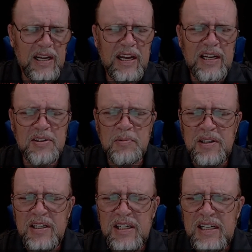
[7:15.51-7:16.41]
and as
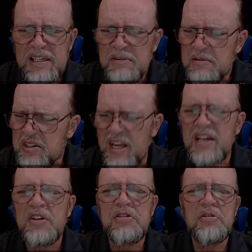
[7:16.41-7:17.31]
we take
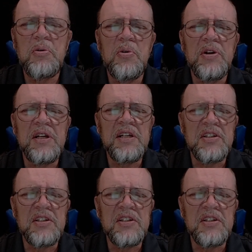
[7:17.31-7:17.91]
authority